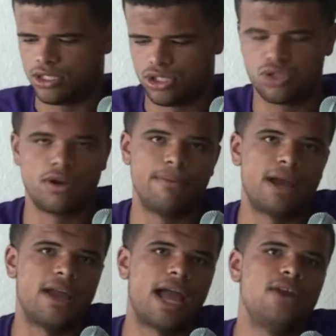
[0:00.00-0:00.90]
So
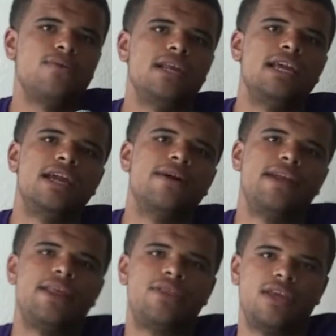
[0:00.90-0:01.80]
I don't want to hear
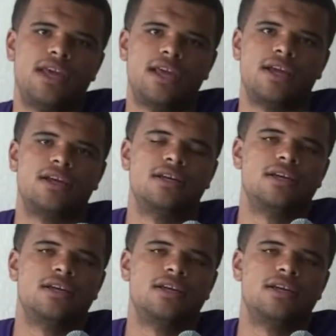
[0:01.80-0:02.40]
anything